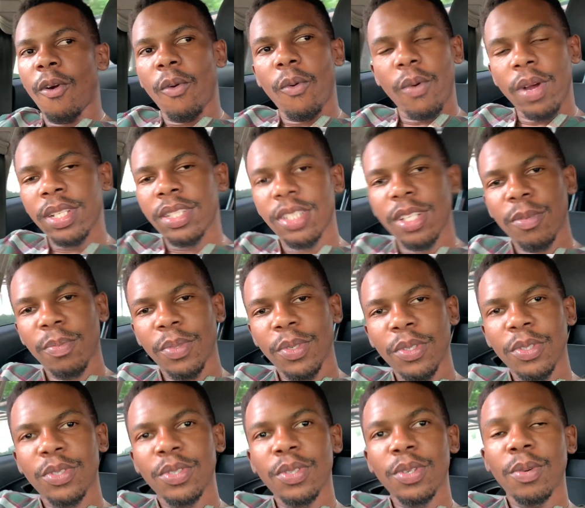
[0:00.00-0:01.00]
what's up
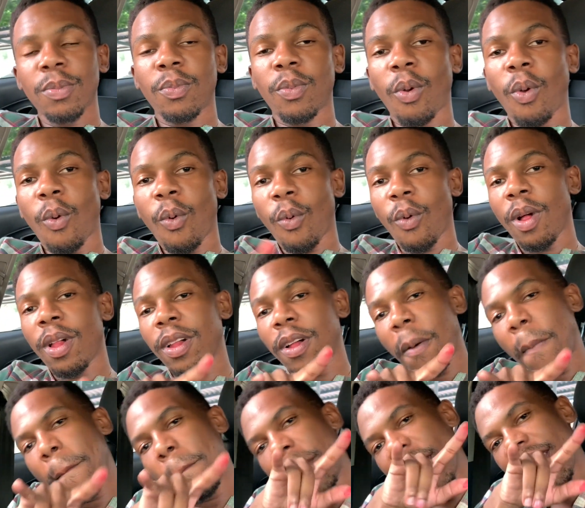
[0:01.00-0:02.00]
youtube
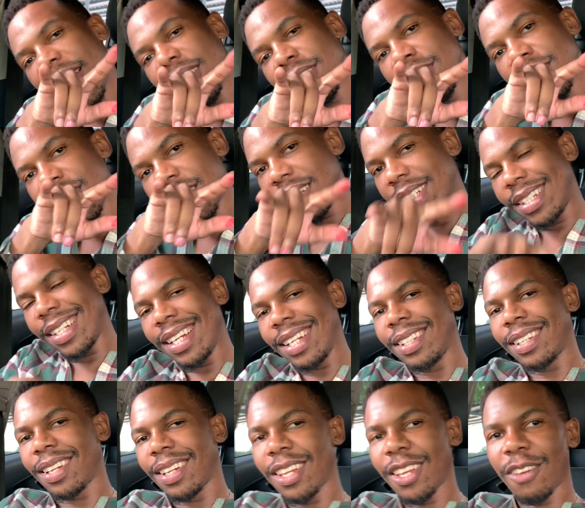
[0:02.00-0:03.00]
welcome back to the
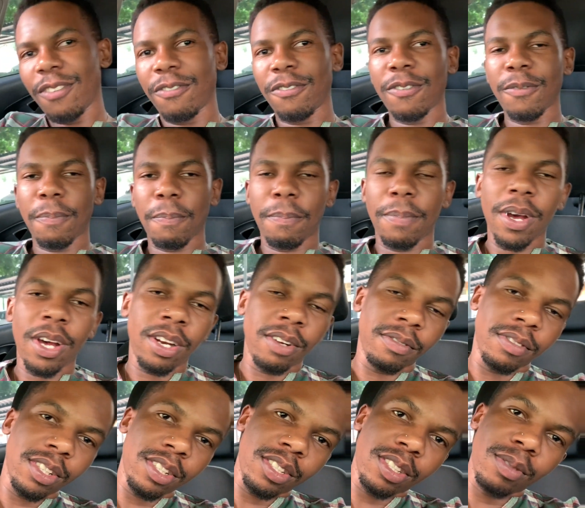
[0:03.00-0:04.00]
channel if you're part
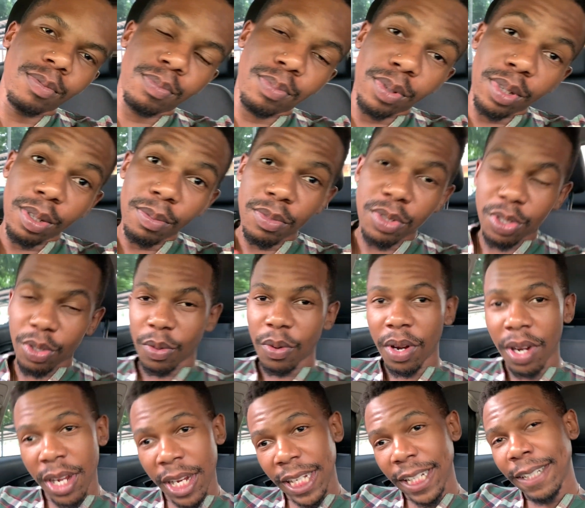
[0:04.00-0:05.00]
of the supreme
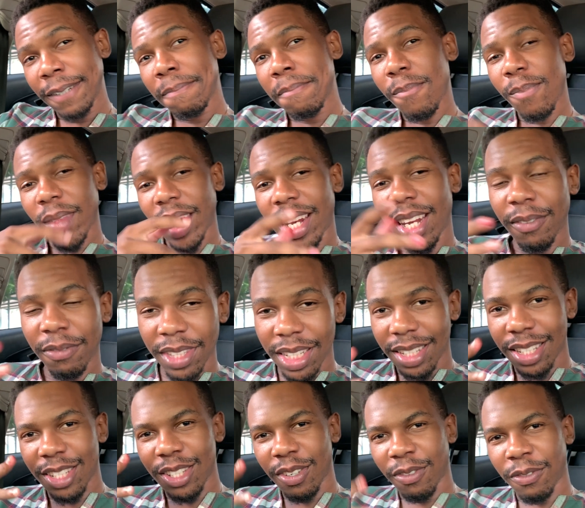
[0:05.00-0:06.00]
squad and if
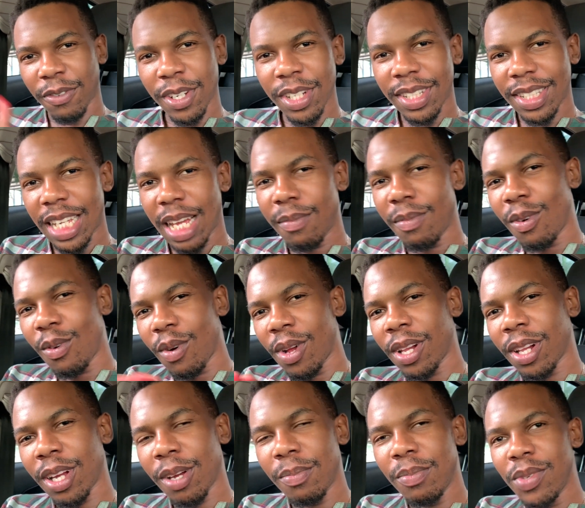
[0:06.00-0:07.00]
this is your first time we
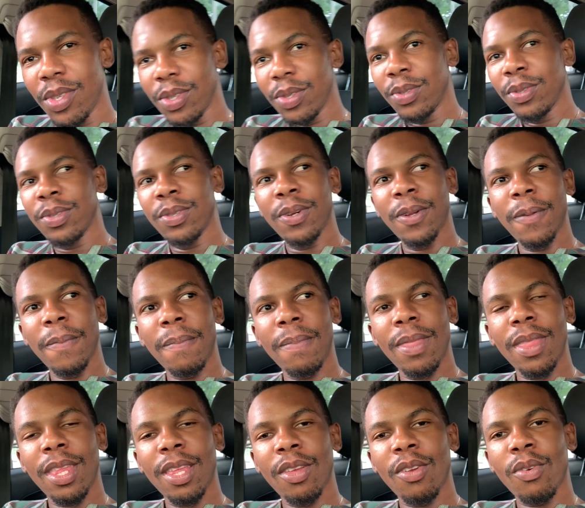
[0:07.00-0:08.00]
welcome you
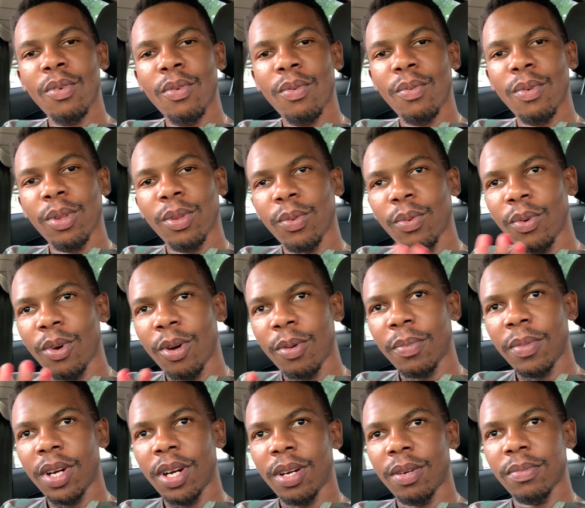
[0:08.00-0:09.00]
with
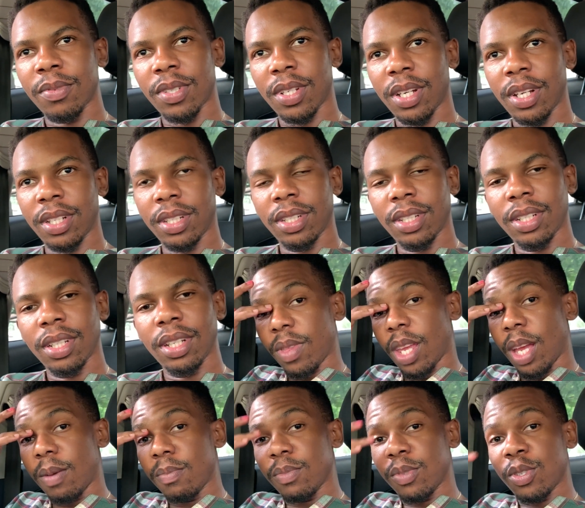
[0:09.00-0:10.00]
warm arms right
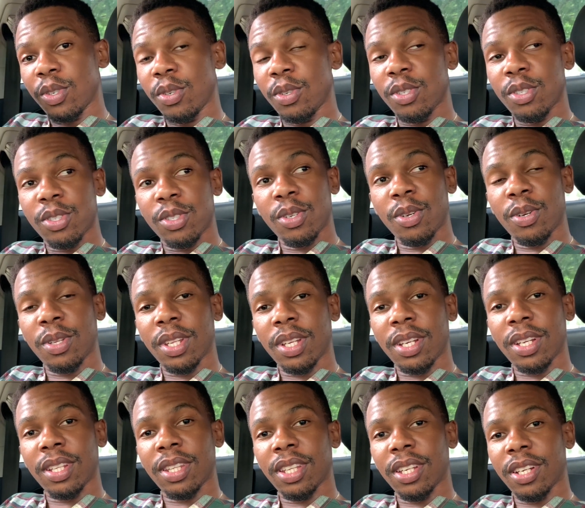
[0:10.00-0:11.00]
i'm sure you saw
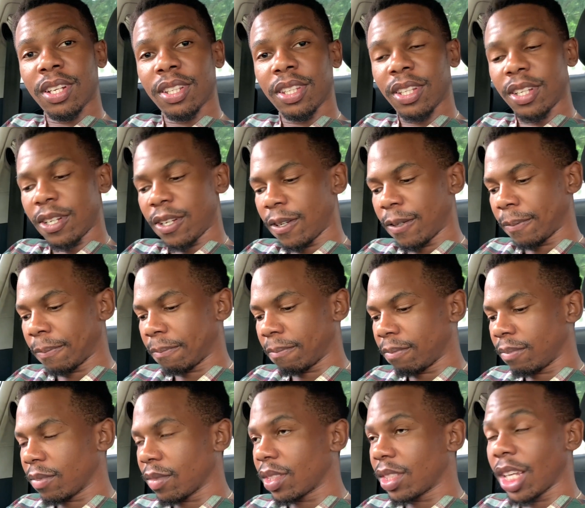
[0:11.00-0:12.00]
the the the
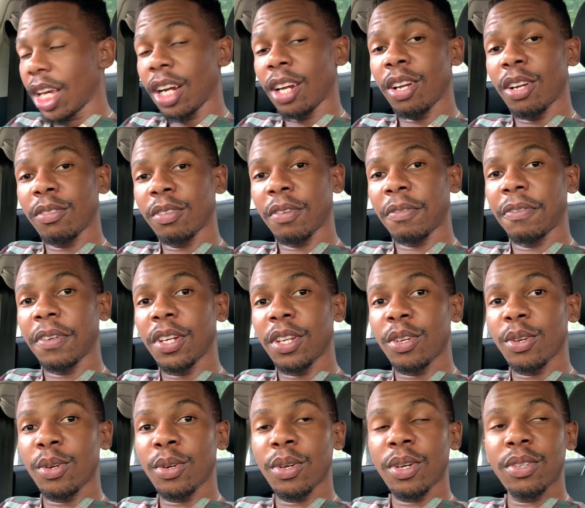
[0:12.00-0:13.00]
title of the
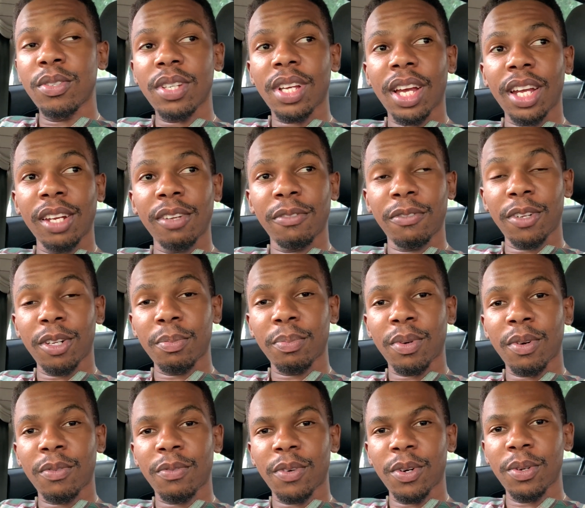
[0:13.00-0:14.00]
video and you kind of felt
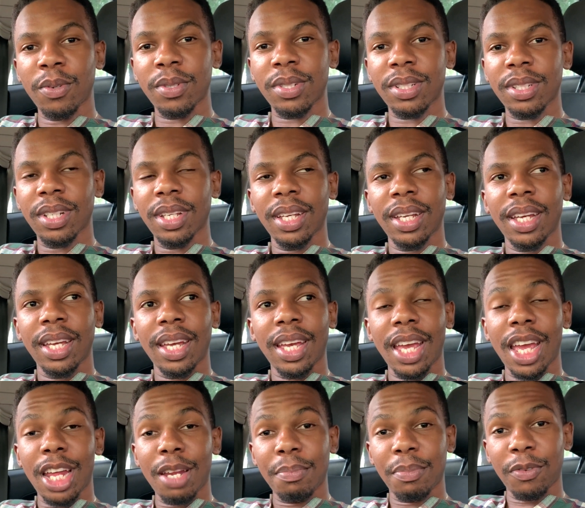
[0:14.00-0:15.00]
provoked
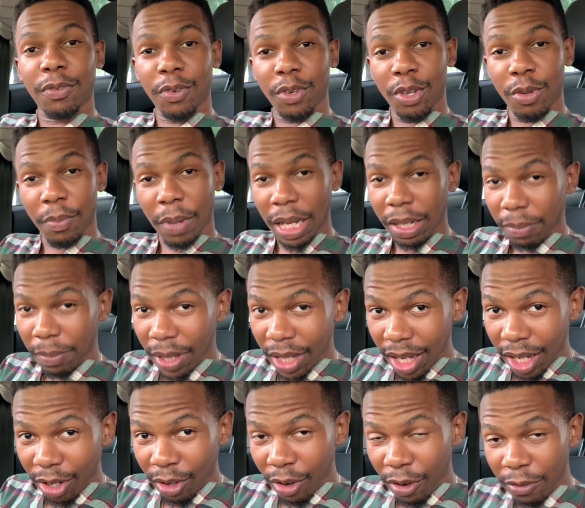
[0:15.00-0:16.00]
and before you bat my
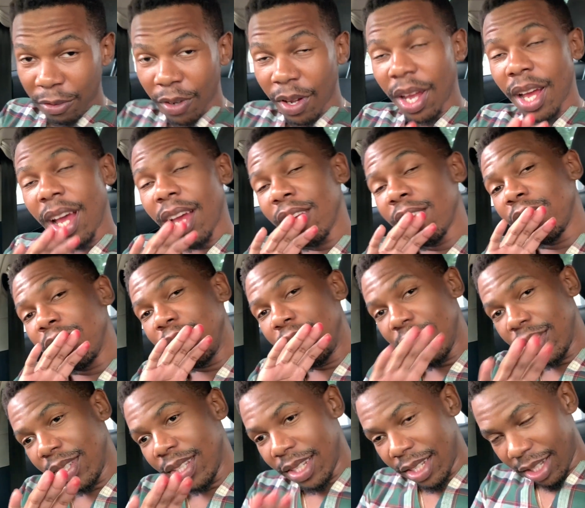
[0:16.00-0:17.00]
head off
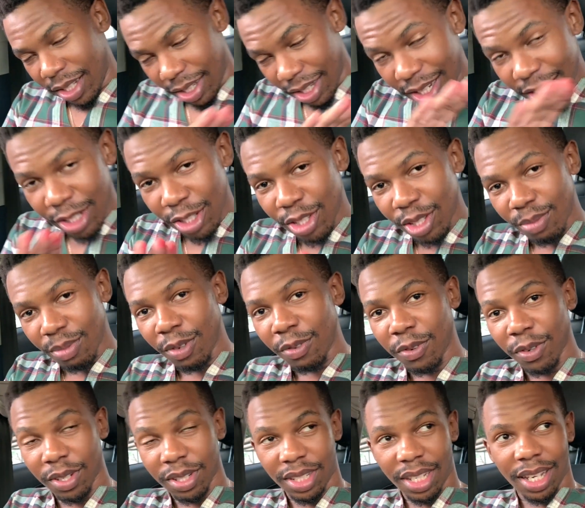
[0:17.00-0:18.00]
listen to me
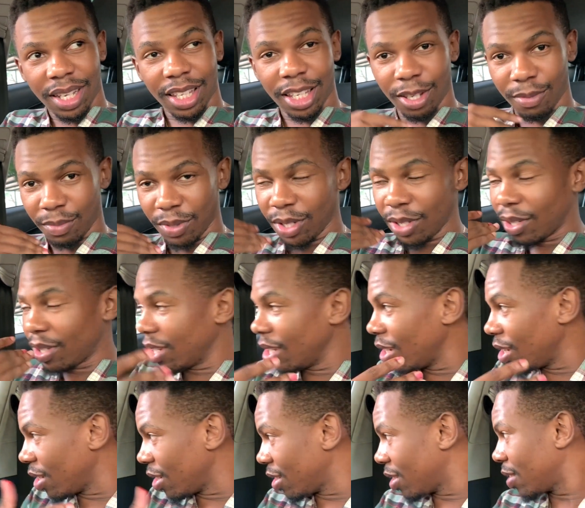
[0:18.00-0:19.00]
first like right? give me your
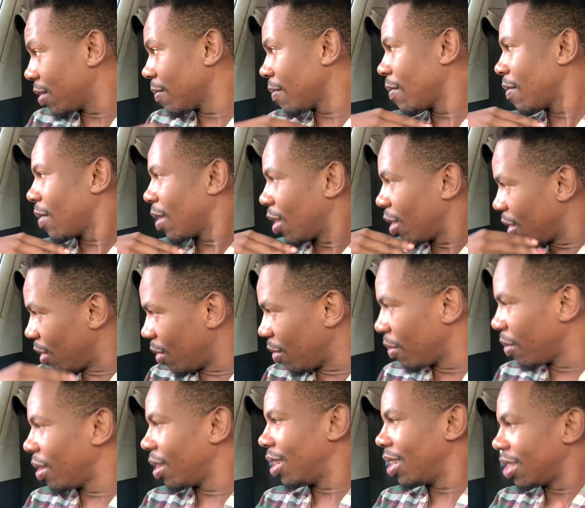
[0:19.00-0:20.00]
ears you
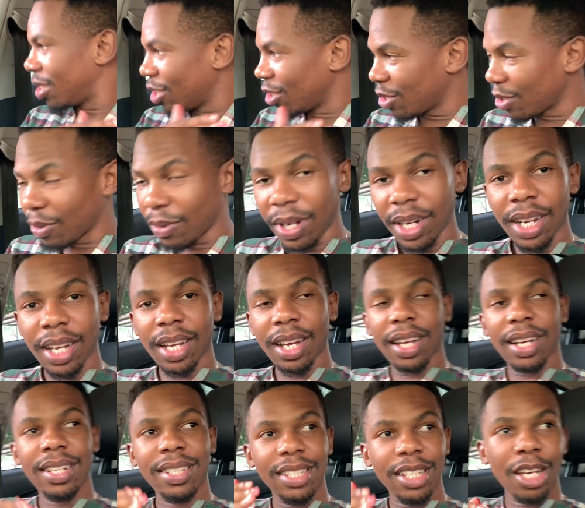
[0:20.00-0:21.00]
know listen to what i
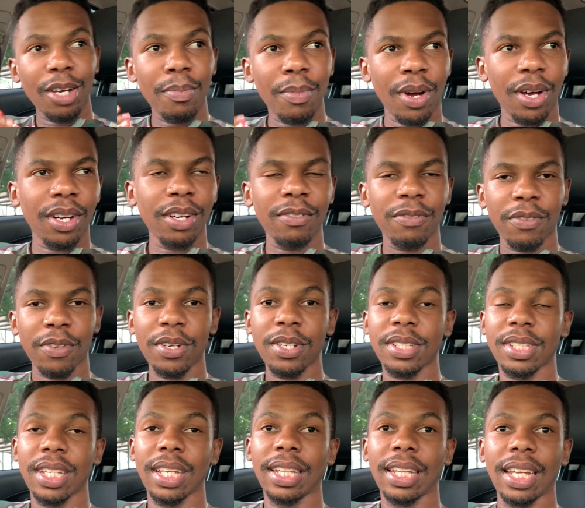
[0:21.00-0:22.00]
gotta say about it
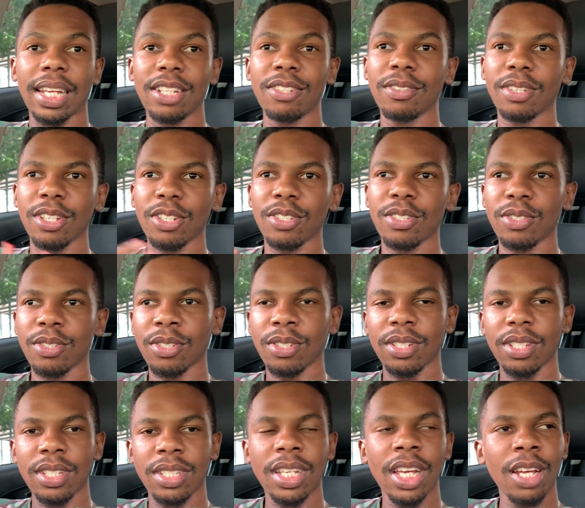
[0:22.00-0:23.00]
first and then you can
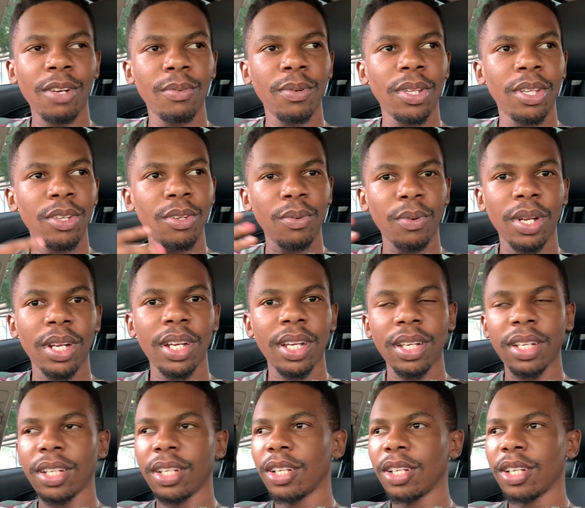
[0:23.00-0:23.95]
decide whether you wanna